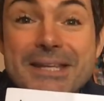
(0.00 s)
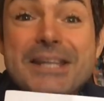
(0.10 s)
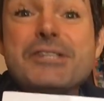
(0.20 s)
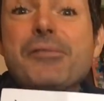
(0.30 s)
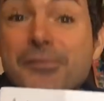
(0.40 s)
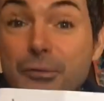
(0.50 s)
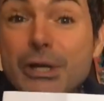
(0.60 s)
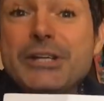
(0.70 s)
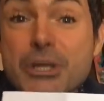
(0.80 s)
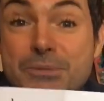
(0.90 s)
then it's a
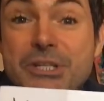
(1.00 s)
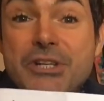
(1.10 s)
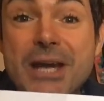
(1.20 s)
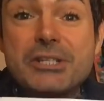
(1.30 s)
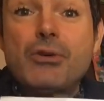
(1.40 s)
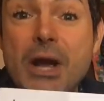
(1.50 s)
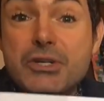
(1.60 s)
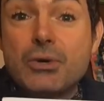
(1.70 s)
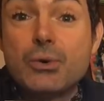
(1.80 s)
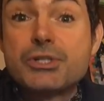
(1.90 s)
free Gypsy Jazz
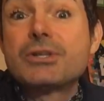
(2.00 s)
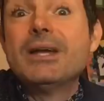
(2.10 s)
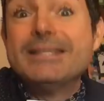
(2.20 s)
Crash Course,